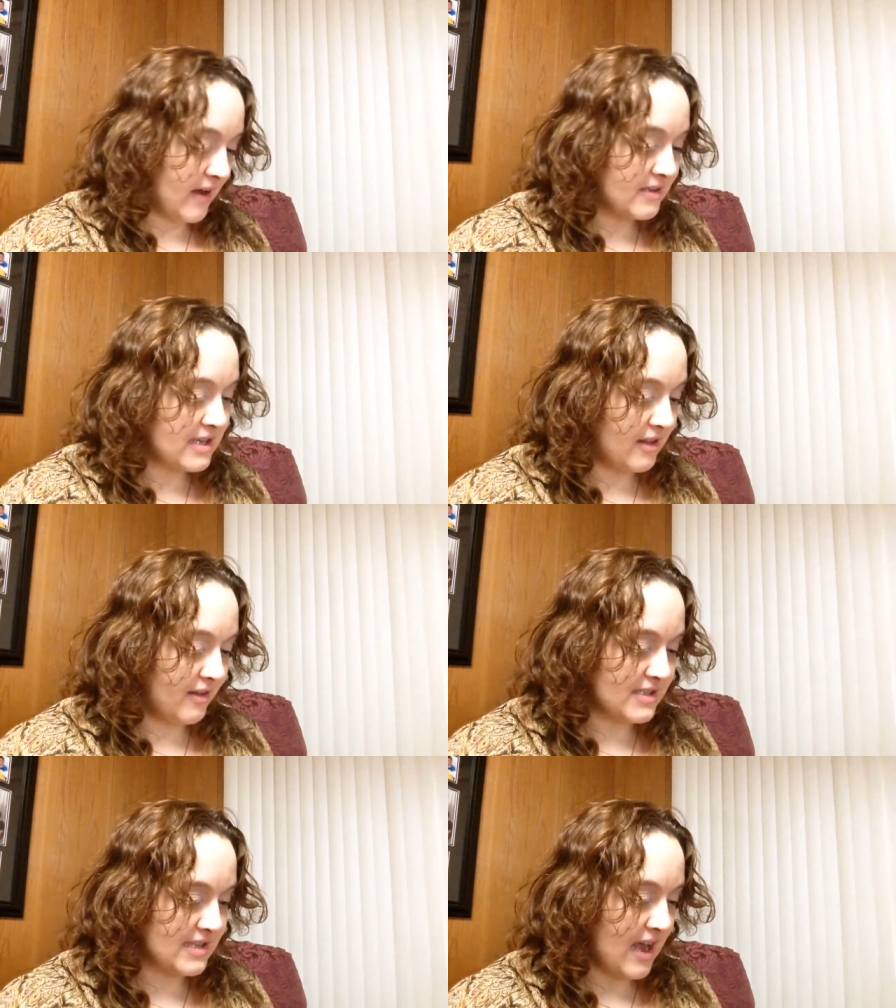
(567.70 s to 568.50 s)
it
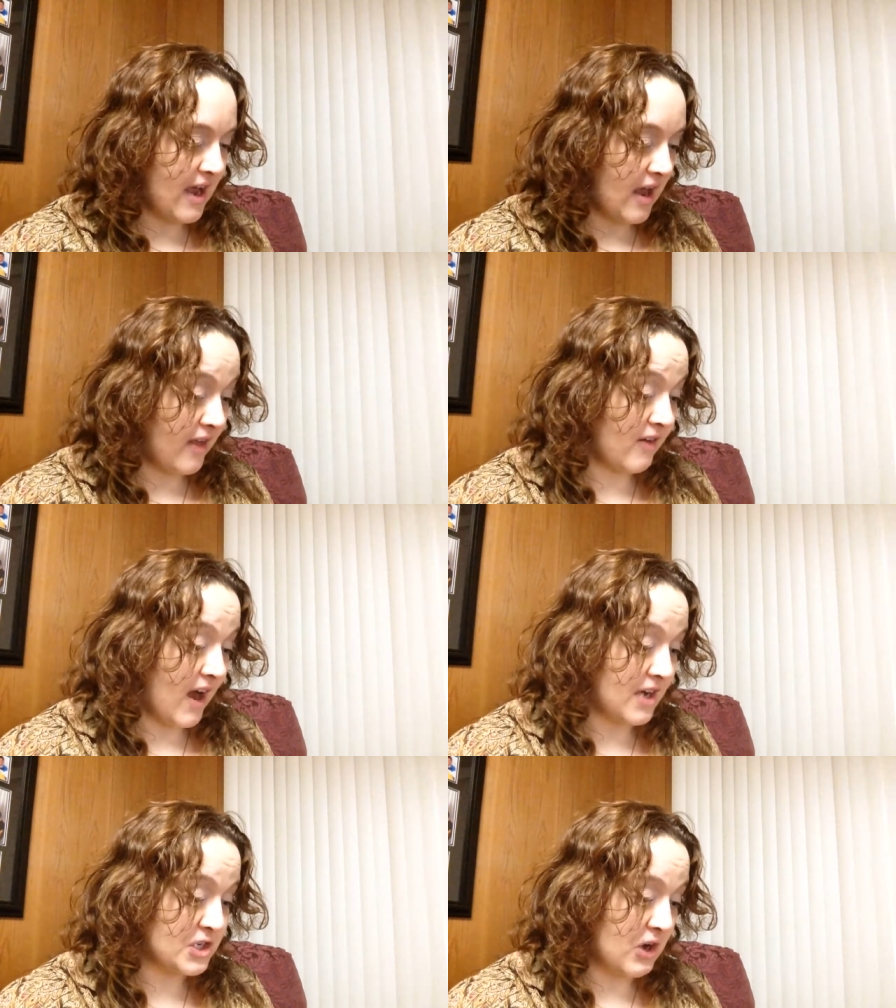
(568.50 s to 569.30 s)
also looks like
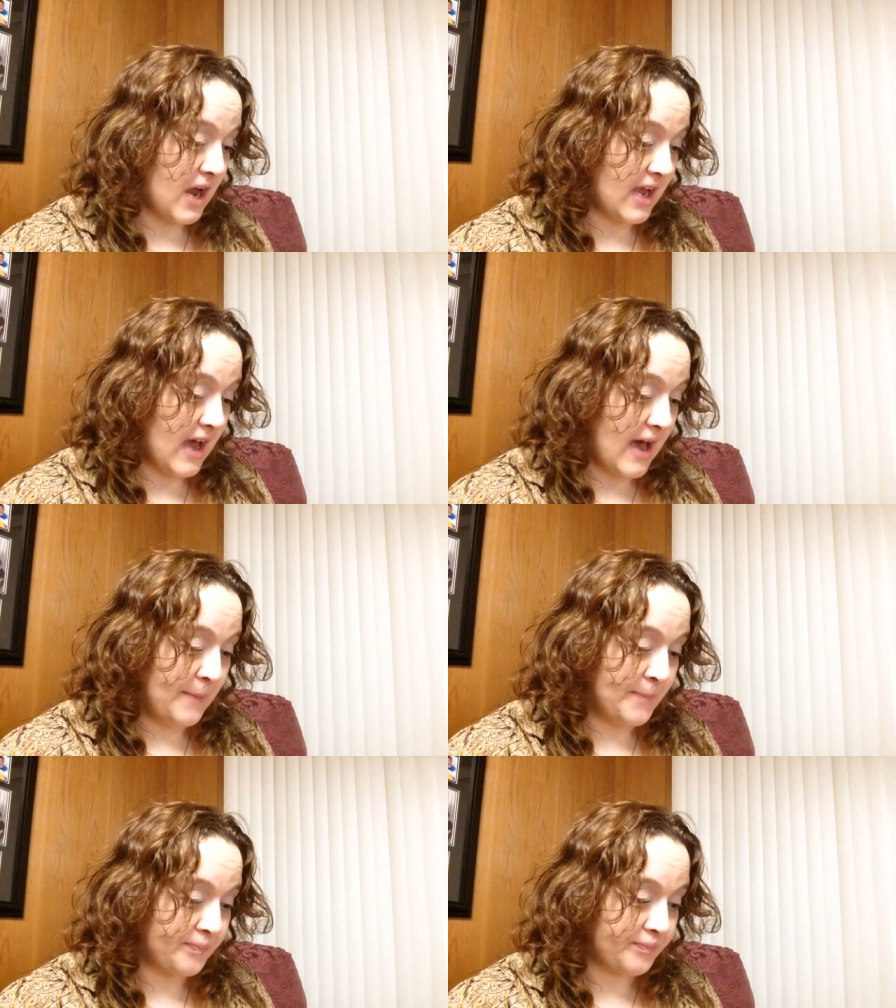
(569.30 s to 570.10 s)
another extra I
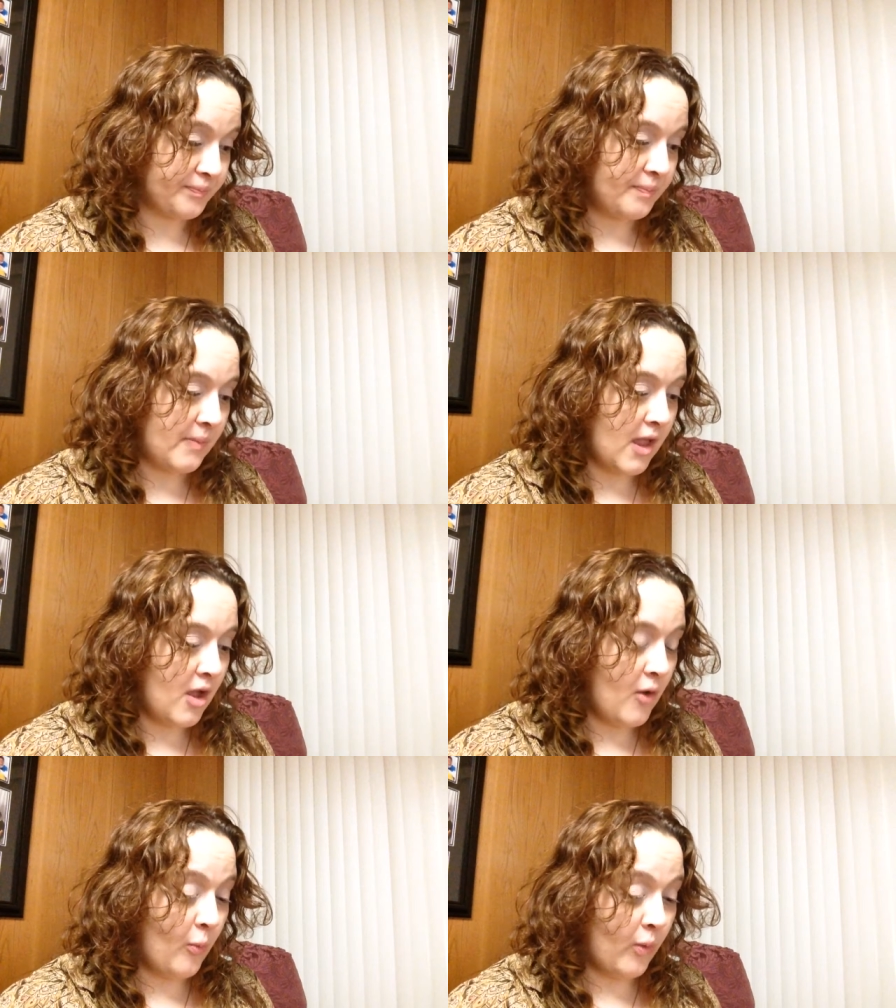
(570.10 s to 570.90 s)
got
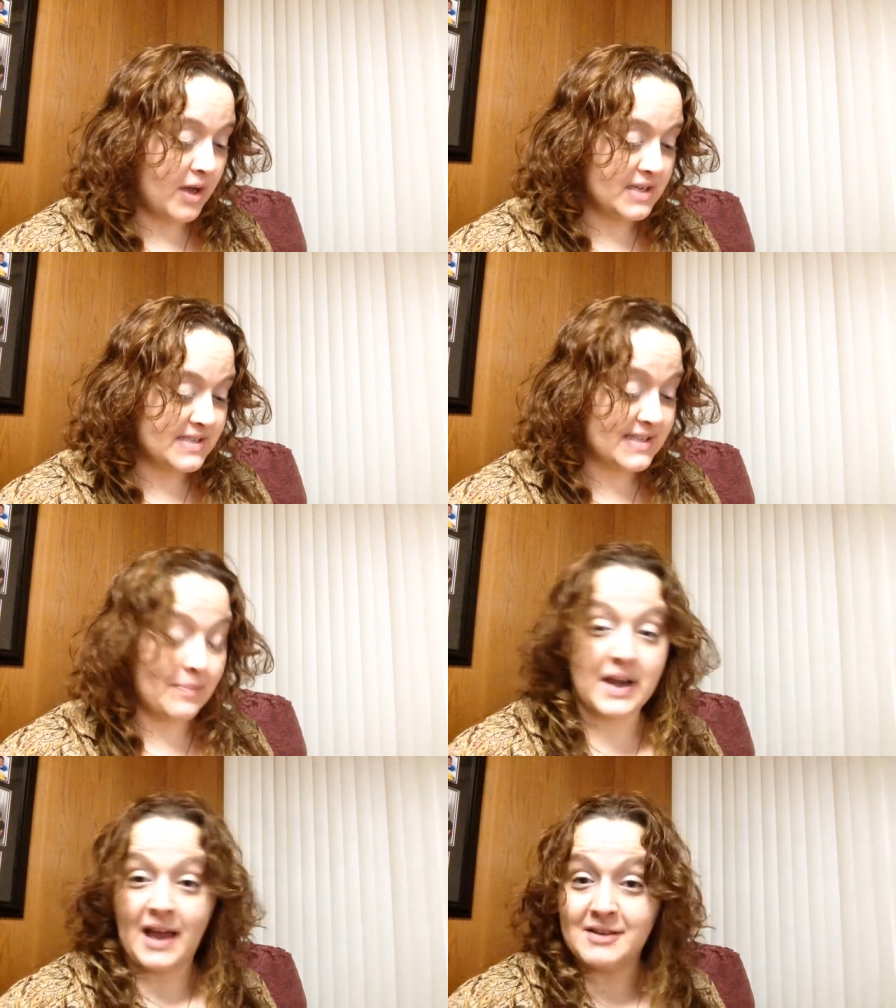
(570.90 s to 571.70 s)
was
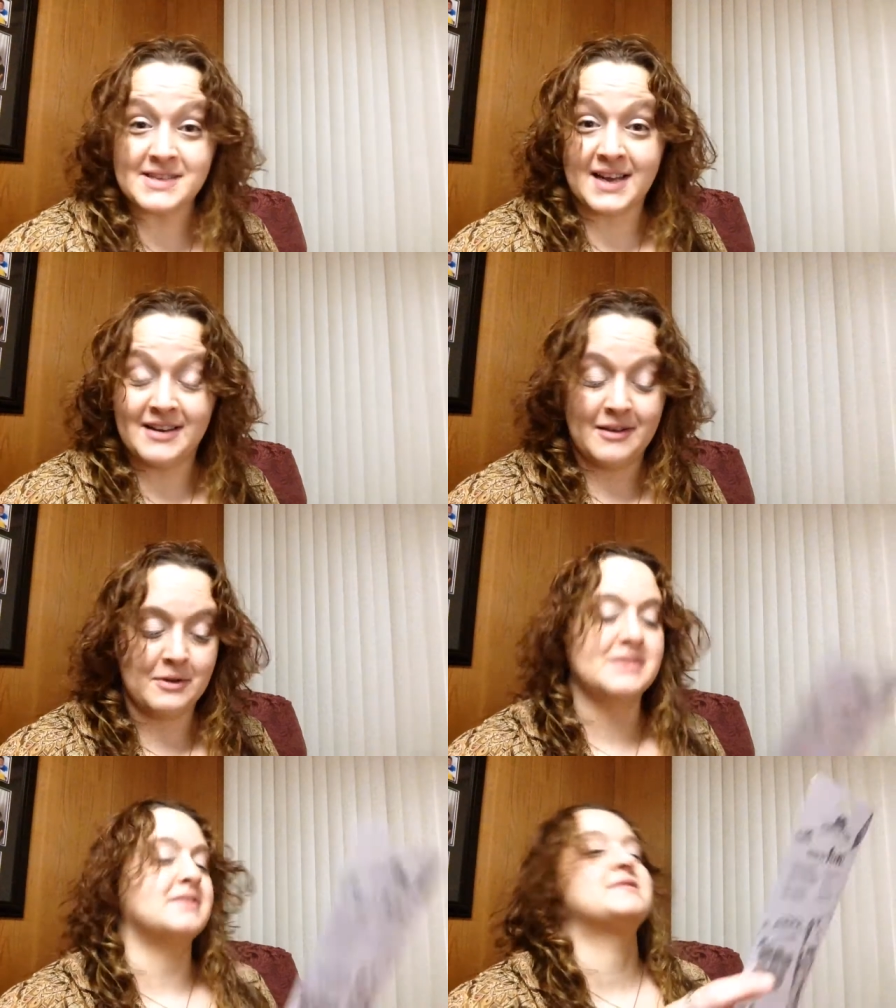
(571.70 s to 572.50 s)
something else I
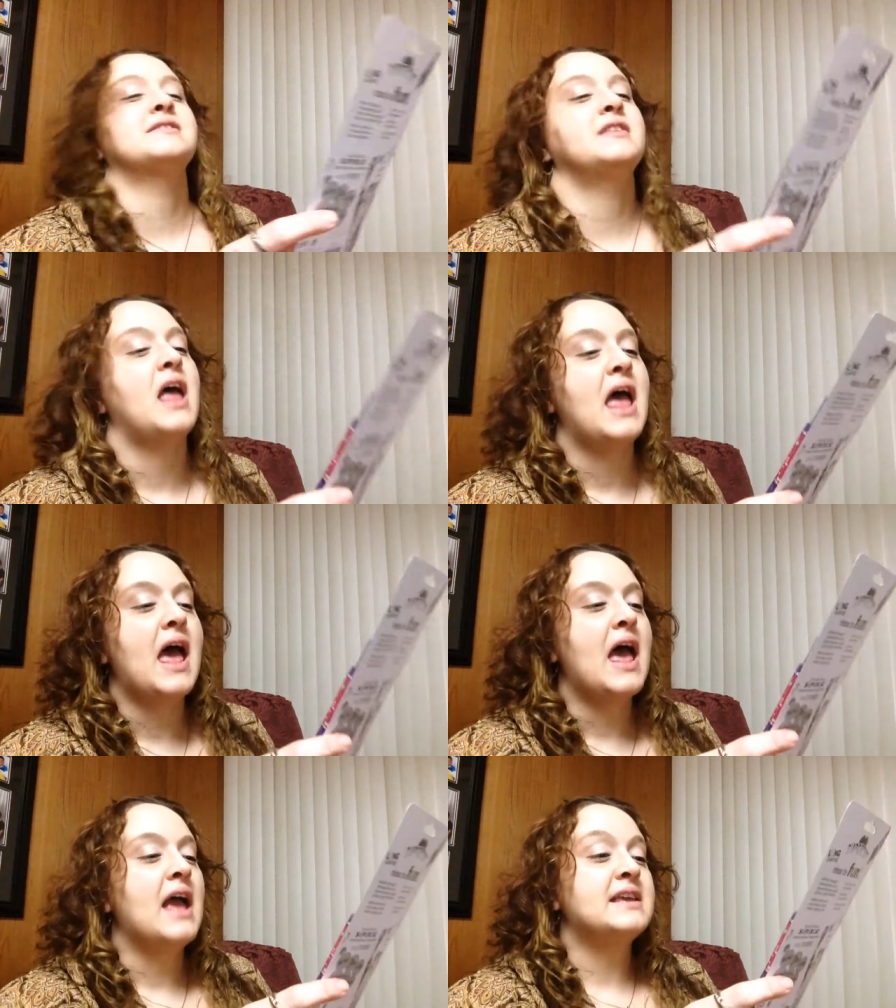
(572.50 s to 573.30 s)
didn't know existed.
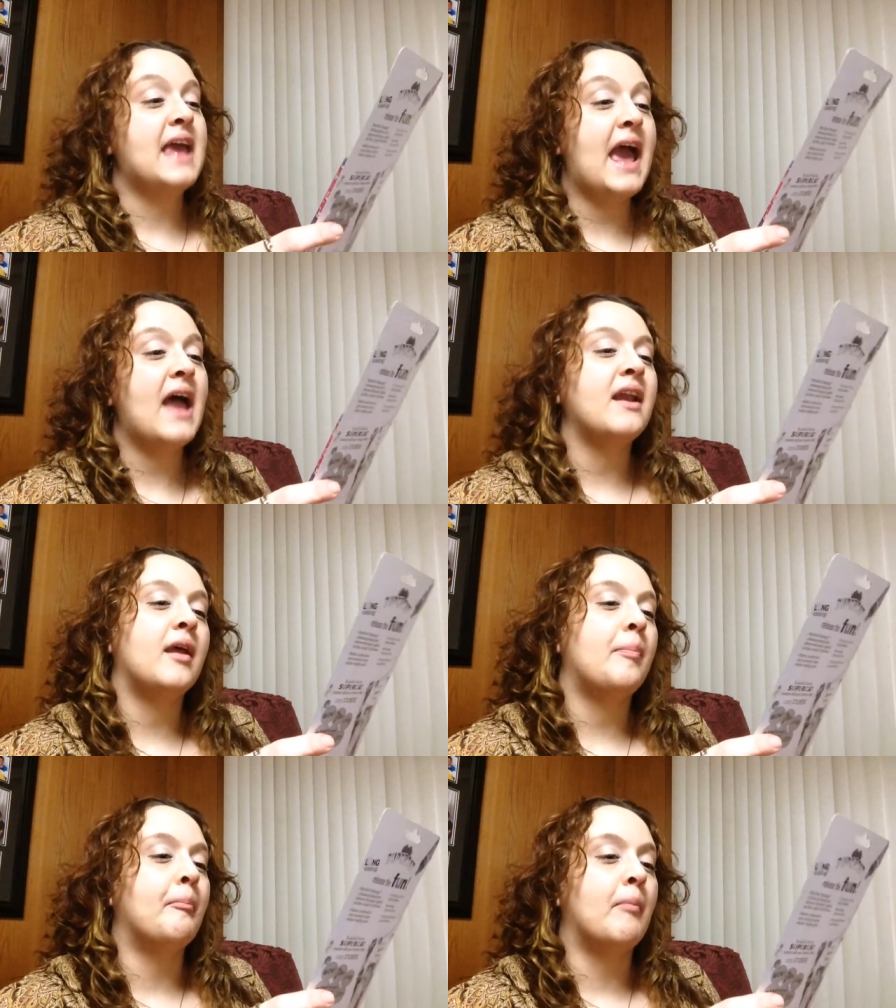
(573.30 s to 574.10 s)

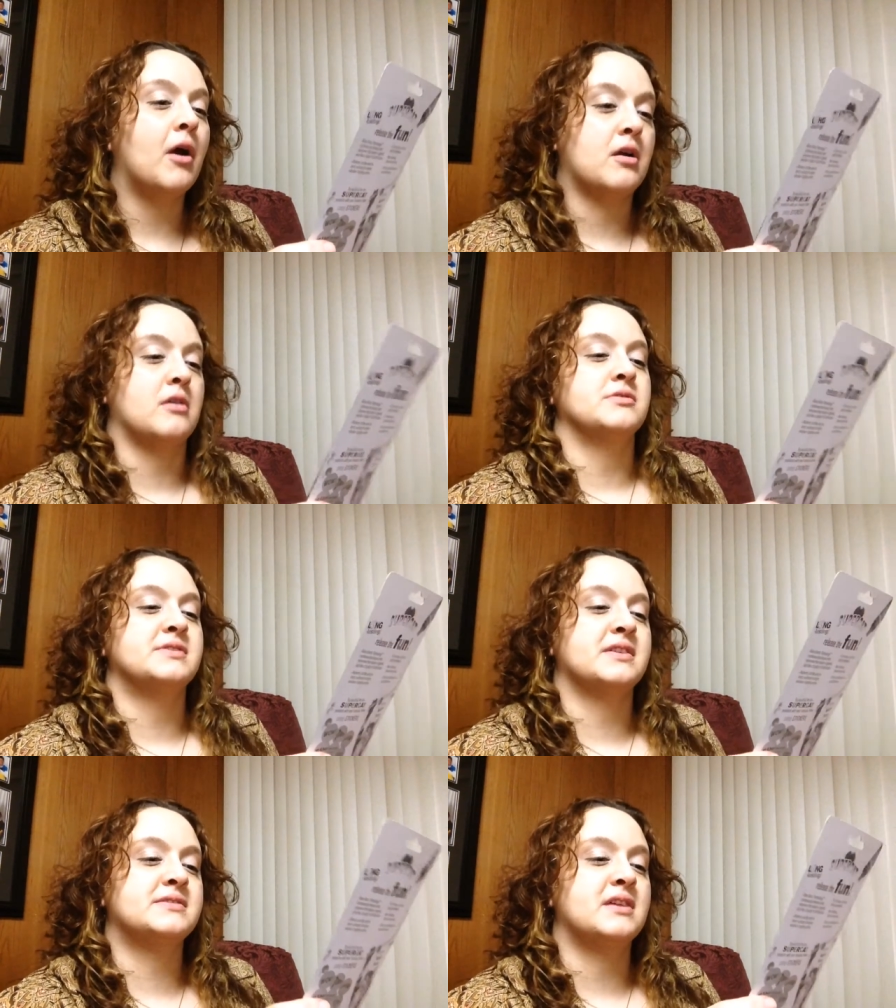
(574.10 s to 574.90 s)
Catnip
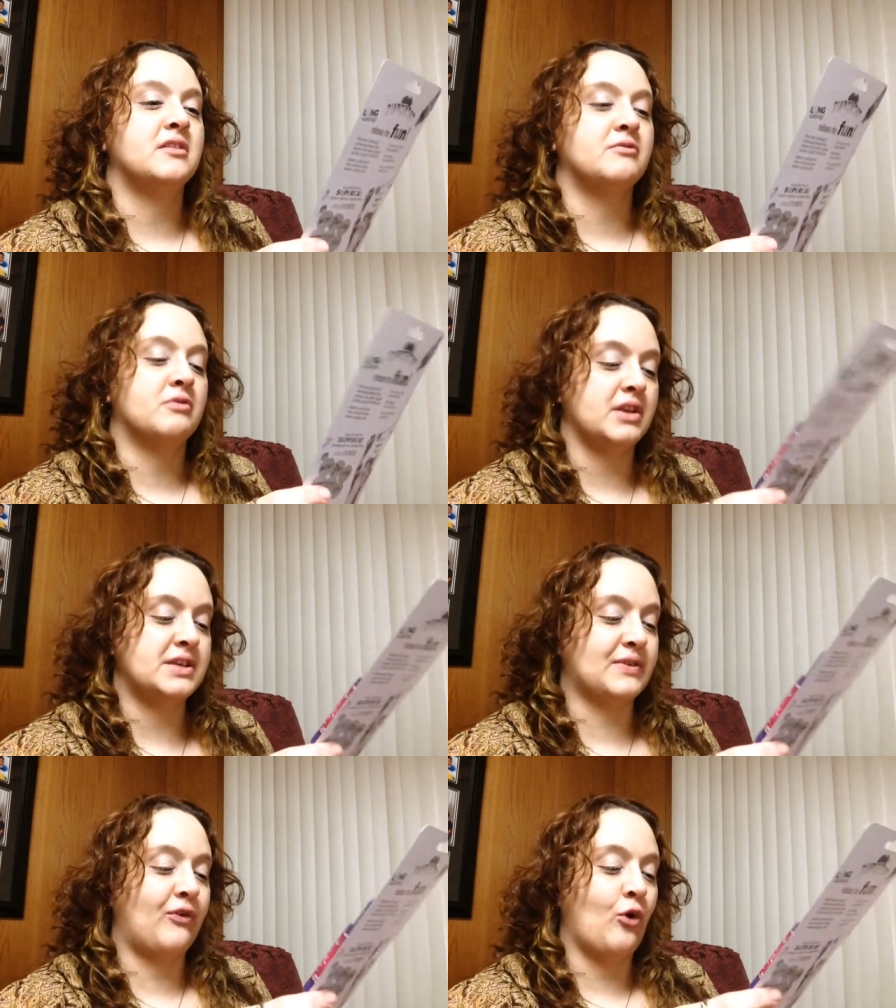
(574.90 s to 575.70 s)
markers, extended
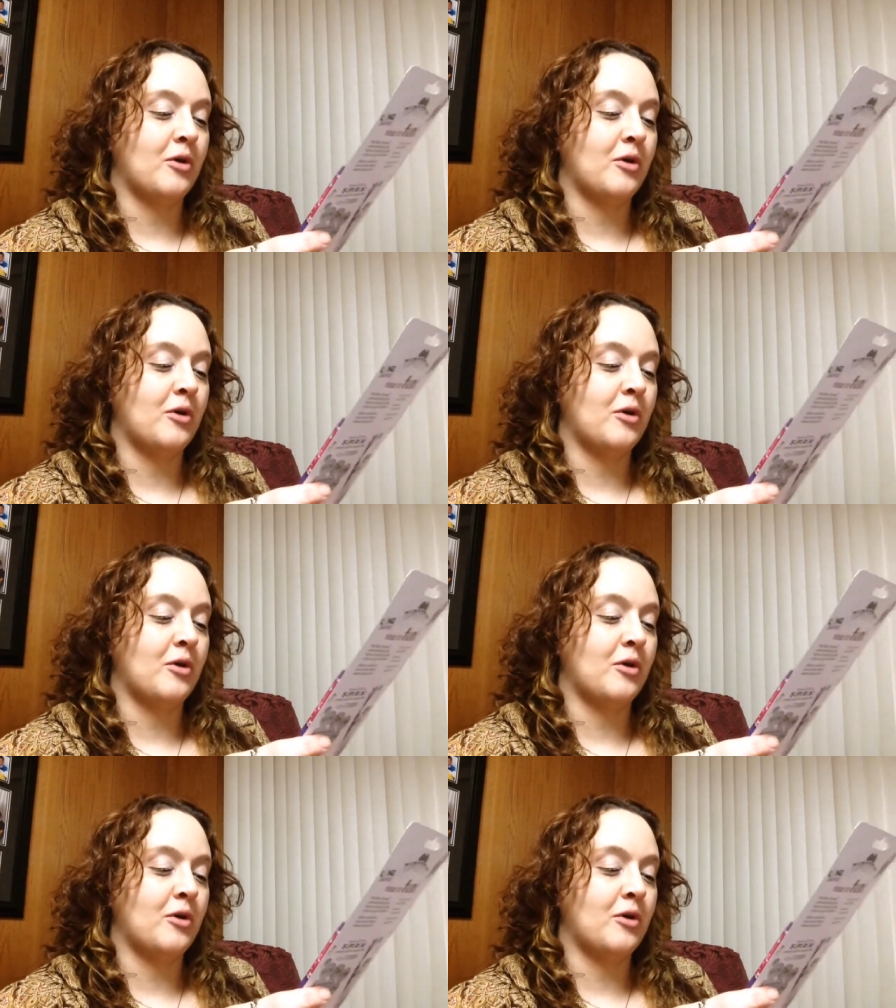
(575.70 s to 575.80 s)
release